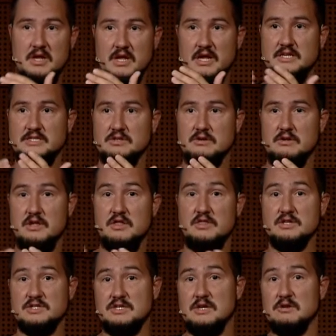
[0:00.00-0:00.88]

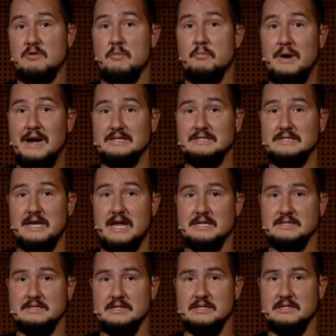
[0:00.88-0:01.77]
either still compiles
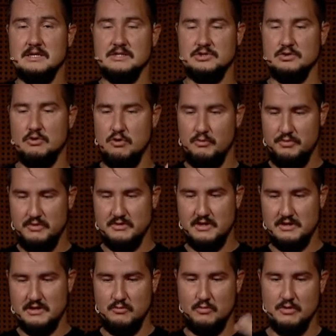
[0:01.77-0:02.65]
against it, and you're hoping
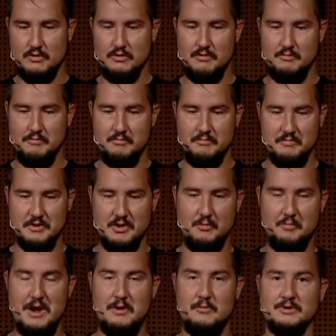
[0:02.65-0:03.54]
that there were no
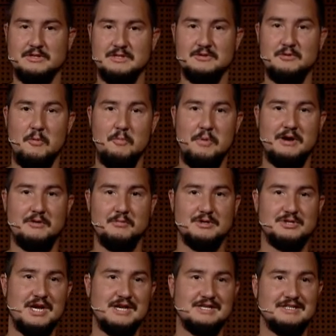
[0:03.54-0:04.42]
backwards incompatible
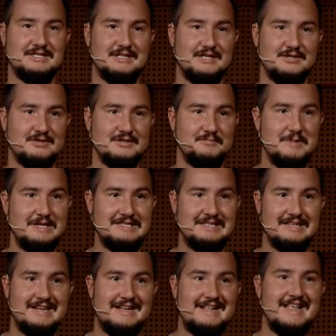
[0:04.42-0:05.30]
changes that you'd
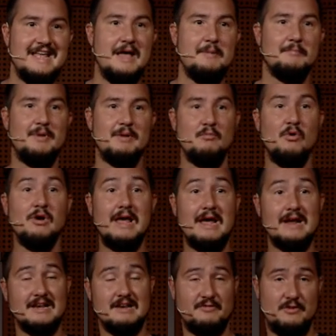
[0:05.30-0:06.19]
missed. But more
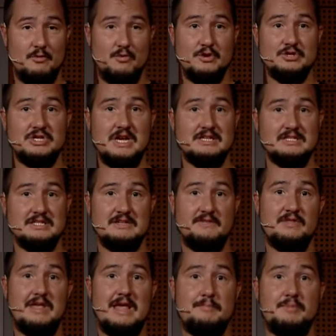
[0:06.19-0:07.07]
likely, if there were changes,
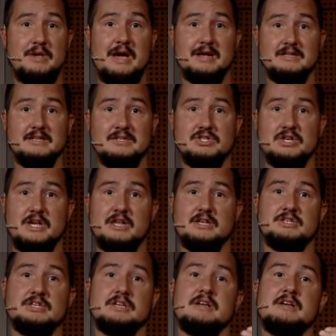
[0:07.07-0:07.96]
if the API did
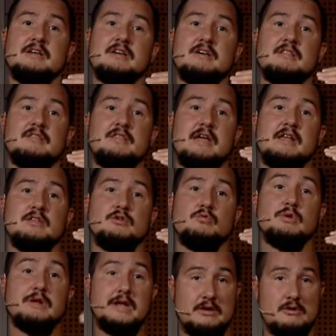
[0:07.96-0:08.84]
change, then you
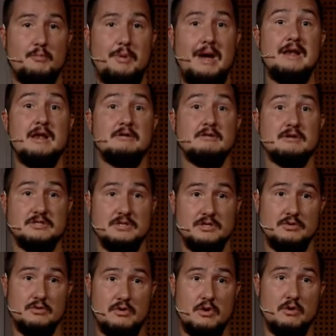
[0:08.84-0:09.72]
will get compile errors in
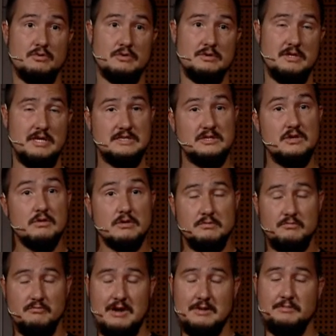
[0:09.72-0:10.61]
your code. And that's good,
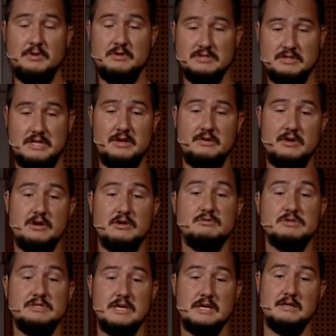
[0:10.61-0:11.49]
right? Because then you can
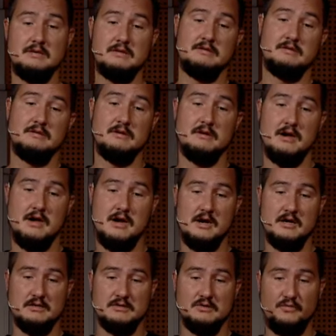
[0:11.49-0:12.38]
use that
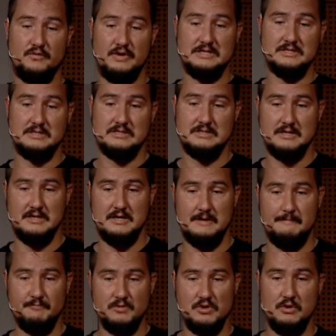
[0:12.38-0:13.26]
to fix
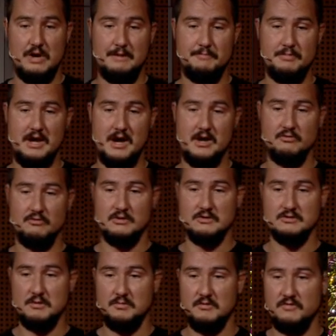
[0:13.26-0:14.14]
your API you wrote on
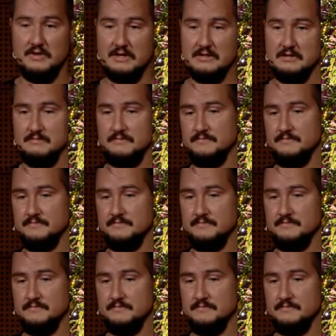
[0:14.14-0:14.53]
top of that.